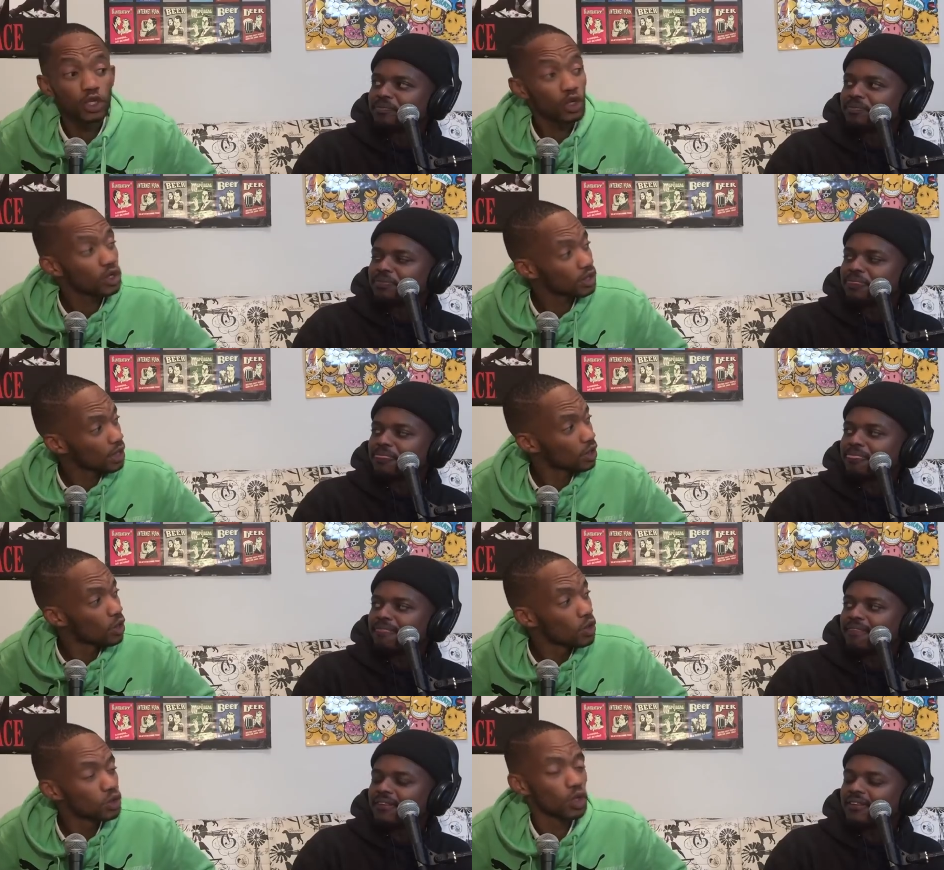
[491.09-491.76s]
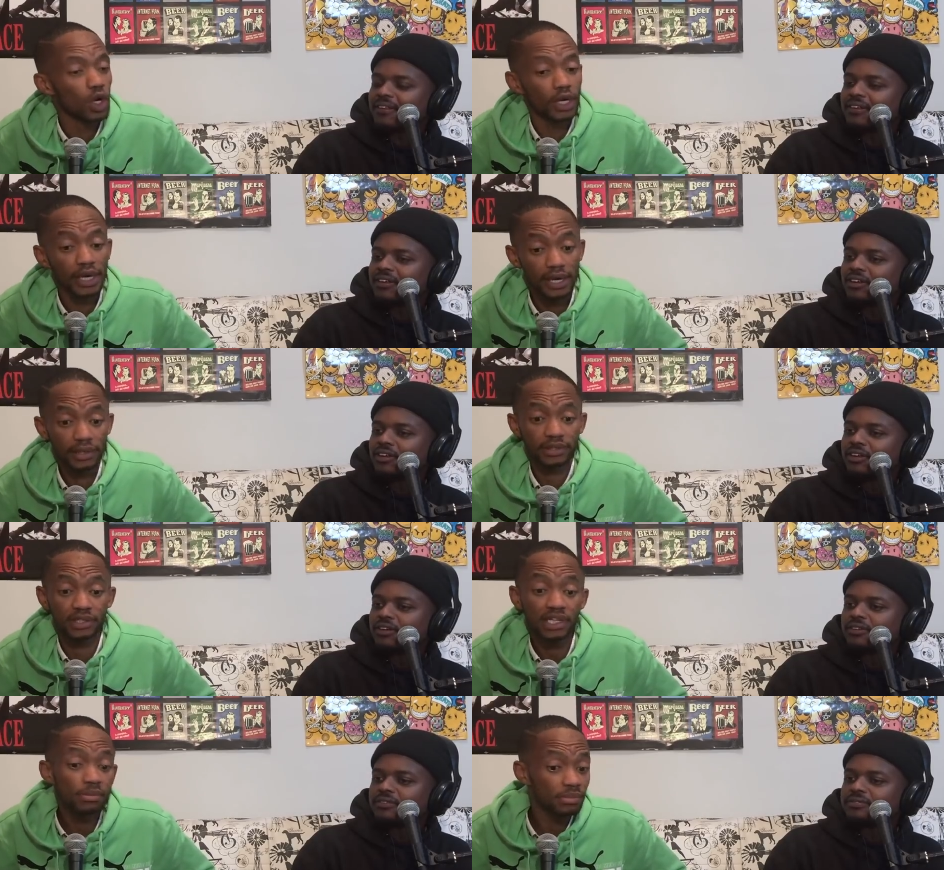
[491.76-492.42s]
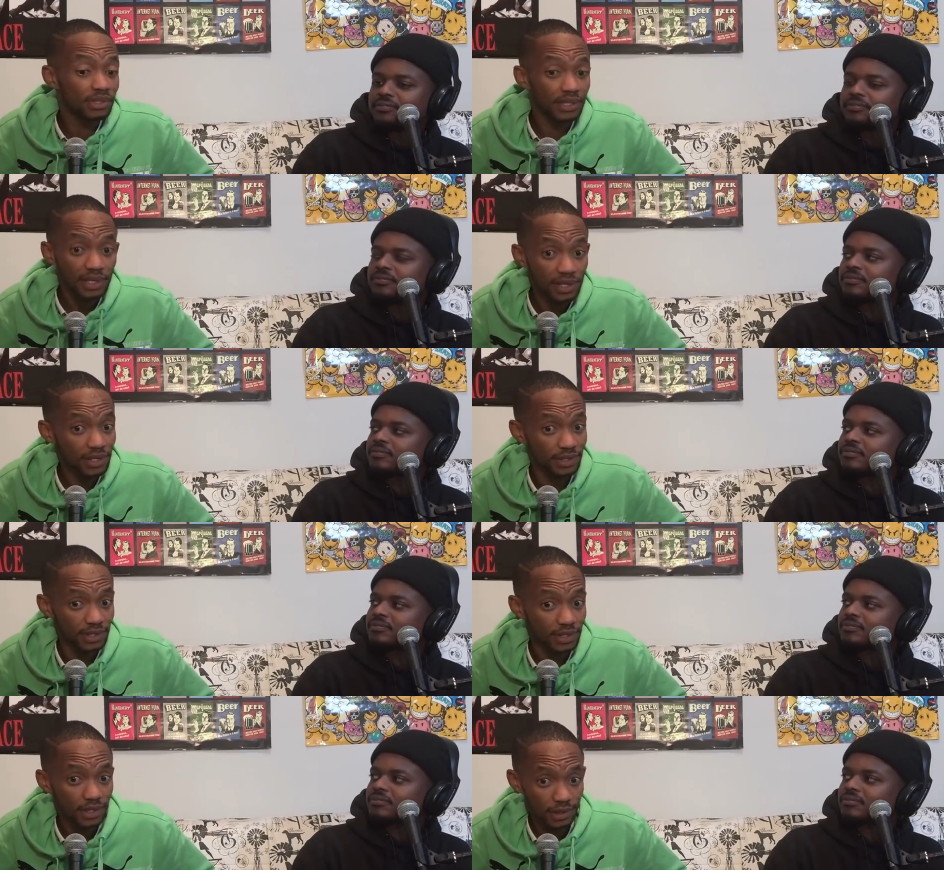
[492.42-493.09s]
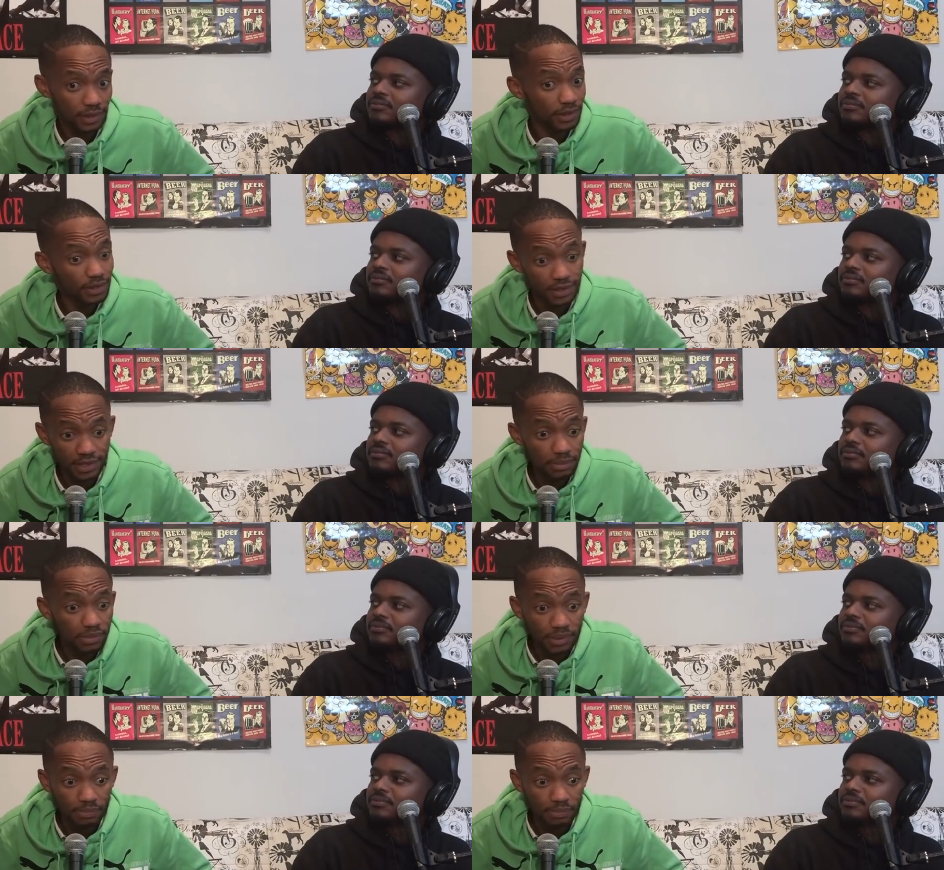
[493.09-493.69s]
Speaker 1: a lot that goes on. It seems easy. It seems